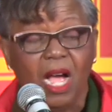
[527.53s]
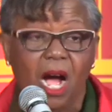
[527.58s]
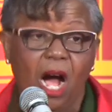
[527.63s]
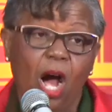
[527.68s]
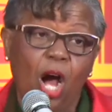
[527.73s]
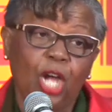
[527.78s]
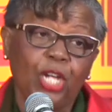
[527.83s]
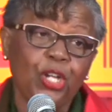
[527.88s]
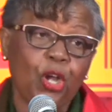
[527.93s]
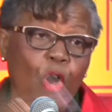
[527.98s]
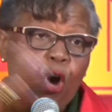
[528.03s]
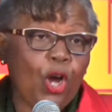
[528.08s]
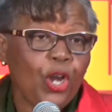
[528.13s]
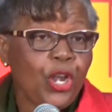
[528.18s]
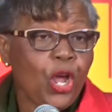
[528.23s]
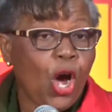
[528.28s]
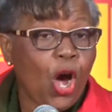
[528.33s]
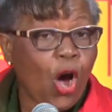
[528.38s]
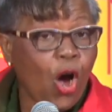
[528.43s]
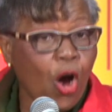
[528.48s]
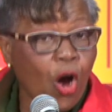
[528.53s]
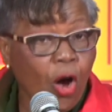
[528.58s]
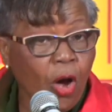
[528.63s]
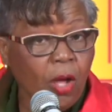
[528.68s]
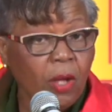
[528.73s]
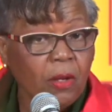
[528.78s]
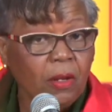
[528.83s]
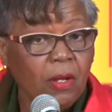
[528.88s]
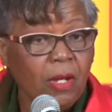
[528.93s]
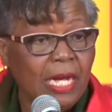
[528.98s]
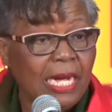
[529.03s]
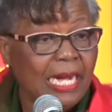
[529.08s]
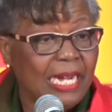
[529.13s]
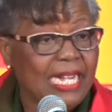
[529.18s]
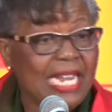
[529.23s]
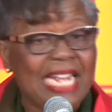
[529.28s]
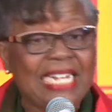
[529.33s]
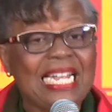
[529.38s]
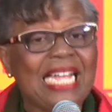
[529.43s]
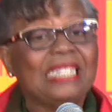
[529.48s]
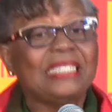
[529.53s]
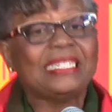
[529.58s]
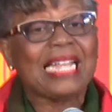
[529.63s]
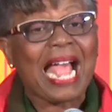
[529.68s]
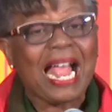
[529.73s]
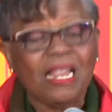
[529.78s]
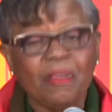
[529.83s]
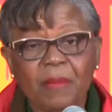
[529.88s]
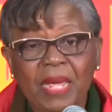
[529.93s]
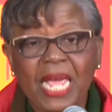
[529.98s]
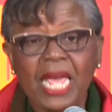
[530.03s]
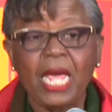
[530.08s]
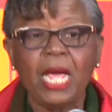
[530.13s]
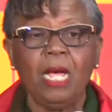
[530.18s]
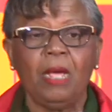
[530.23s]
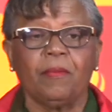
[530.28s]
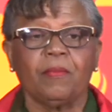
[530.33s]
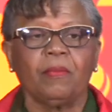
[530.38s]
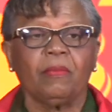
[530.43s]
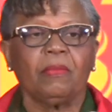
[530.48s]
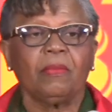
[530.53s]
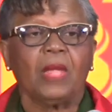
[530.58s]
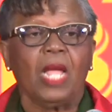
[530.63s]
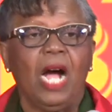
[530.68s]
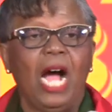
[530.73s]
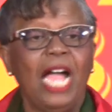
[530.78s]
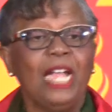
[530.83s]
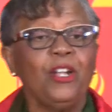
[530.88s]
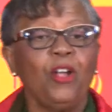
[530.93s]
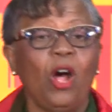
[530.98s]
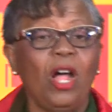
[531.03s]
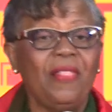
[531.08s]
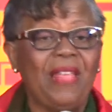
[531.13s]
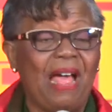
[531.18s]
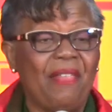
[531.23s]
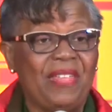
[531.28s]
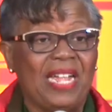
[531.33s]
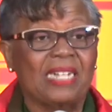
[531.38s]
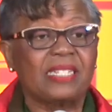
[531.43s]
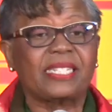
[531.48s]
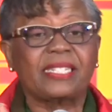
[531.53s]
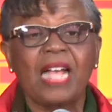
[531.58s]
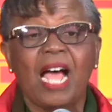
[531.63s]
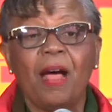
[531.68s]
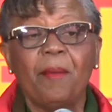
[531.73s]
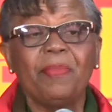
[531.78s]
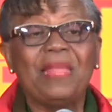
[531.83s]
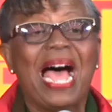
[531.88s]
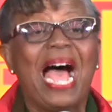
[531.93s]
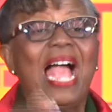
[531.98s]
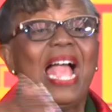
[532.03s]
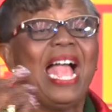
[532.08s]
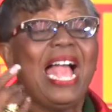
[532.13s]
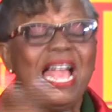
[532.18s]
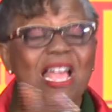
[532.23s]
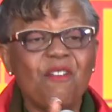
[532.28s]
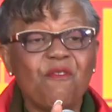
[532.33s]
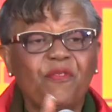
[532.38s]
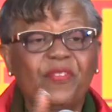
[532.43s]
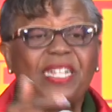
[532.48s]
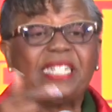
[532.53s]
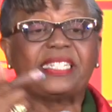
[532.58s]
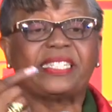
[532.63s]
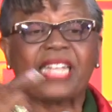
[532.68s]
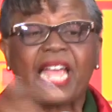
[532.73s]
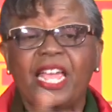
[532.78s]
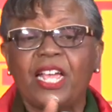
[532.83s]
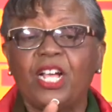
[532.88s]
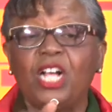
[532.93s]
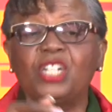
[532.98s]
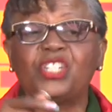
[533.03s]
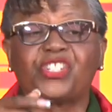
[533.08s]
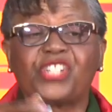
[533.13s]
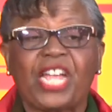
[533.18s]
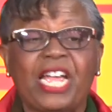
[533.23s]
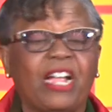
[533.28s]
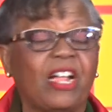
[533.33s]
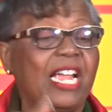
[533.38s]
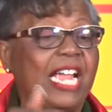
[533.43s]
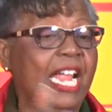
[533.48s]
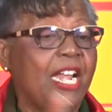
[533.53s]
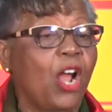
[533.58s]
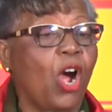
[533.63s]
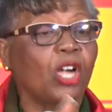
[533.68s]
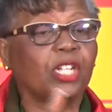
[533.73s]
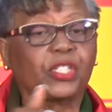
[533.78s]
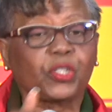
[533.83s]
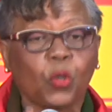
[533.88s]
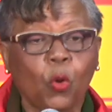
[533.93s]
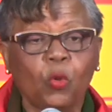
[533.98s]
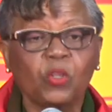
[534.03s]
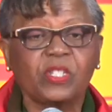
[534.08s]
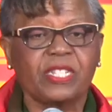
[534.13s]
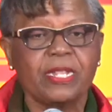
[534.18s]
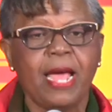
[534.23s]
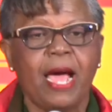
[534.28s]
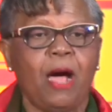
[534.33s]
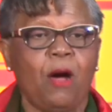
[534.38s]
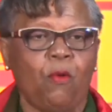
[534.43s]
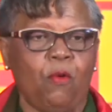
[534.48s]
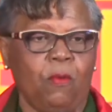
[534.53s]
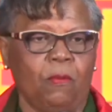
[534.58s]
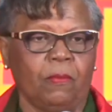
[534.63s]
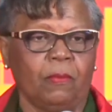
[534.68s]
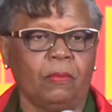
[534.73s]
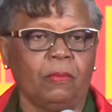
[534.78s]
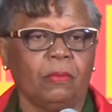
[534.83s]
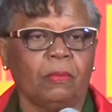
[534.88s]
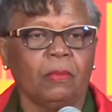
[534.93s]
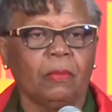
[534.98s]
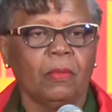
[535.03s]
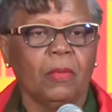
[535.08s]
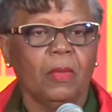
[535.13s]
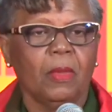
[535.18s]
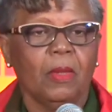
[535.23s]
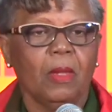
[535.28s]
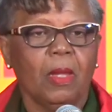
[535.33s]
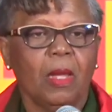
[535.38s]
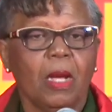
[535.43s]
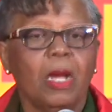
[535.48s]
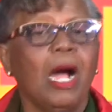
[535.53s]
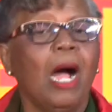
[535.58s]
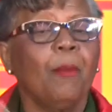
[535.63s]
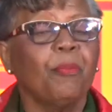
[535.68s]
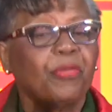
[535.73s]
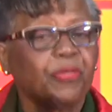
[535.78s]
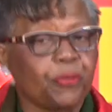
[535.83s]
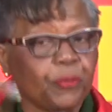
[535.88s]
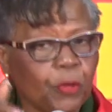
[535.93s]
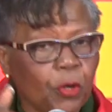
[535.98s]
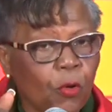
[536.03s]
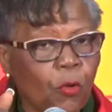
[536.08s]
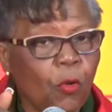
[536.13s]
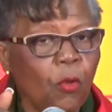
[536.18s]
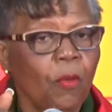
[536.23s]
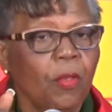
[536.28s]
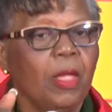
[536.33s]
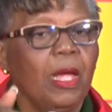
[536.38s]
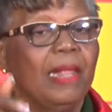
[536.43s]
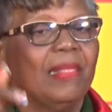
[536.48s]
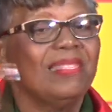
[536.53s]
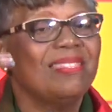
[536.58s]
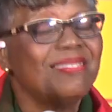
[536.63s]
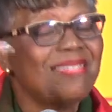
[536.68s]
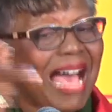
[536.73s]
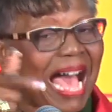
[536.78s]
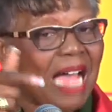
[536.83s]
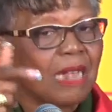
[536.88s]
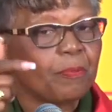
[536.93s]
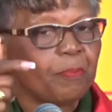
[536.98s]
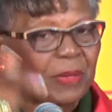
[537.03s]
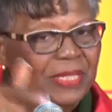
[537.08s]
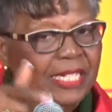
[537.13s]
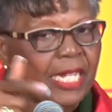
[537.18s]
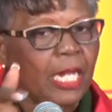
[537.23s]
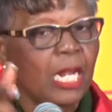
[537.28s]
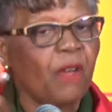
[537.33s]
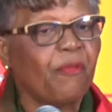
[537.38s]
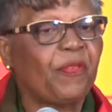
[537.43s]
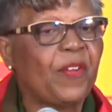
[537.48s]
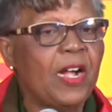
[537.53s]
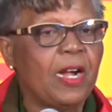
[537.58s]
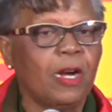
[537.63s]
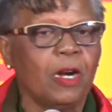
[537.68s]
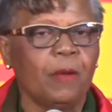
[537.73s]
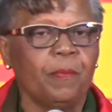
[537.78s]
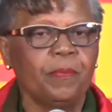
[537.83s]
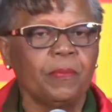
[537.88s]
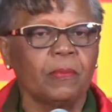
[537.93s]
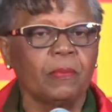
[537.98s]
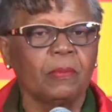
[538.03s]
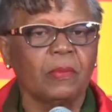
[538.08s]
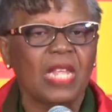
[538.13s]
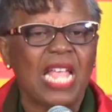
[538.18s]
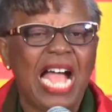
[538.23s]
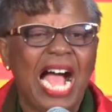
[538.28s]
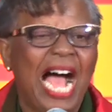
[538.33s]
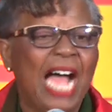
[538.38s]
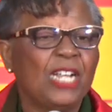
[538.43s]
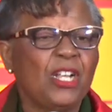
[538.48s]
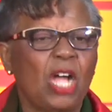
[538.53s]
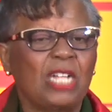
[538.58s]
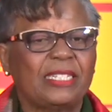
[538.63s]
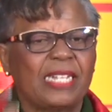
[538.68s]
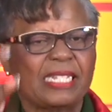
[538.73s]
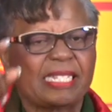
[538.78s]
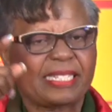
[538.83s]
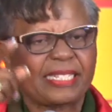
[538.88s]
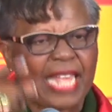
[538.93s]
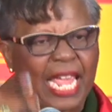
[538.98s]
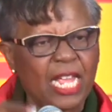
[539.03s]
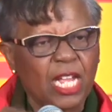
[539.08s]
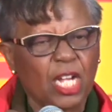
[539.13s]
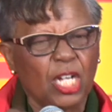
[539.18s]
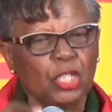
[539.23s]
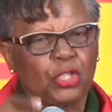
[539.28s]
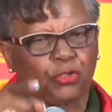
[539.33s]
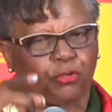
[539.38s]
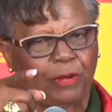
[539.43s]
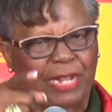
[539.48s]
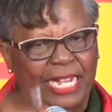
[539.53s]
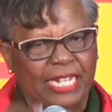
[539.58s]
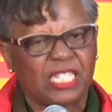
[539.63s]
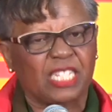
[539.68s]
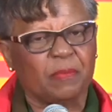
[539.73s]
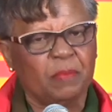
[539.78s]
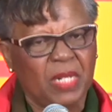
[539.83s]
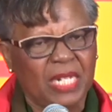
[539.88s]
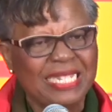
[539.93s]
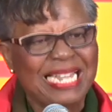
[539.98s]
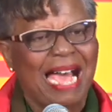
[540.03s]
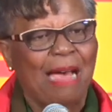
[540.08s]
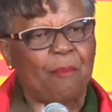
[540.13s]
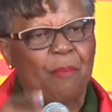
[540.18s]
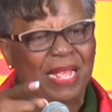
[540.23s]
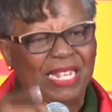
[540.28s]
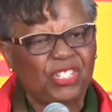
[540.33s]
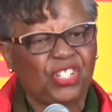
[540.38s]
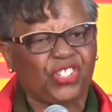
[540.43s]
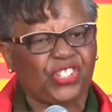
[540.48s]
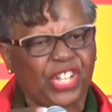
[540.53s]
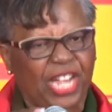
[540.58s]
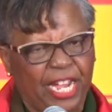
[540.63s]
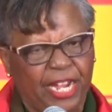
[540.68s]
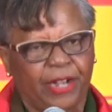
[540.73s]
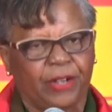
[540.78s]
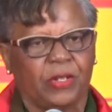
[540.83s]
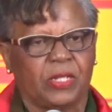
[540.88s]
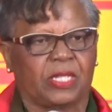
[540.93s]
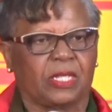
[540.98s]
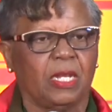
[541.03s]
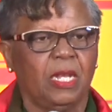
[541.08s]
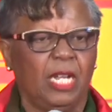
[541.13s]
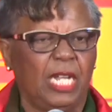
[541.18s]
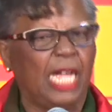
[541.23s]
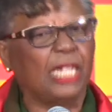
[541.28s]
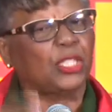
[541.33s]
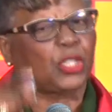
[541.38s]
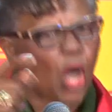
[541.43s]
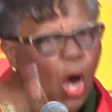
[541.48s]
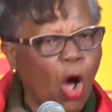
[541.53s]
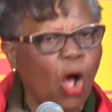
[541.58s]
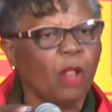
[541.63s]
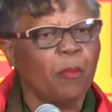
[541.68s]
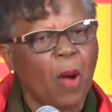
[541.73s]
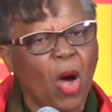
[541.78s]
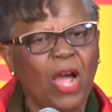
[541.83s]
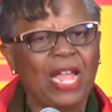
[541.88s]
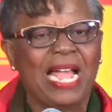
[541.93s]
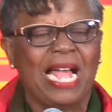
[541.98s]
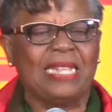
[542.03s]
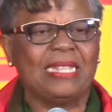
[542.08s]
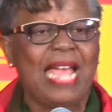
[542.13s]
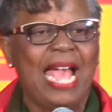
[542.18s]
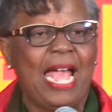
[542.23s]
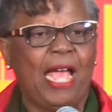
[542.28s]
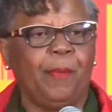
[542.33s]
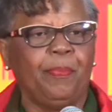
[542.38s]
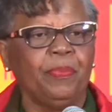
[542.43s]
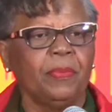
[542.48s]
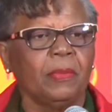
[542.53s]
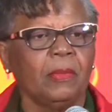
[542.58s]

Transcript: I don't know. They didn't tell me. I know that there's some that every single chair in our schools now comes through that particular firm, and not a single tradesman that builds chairs like Tallboy and them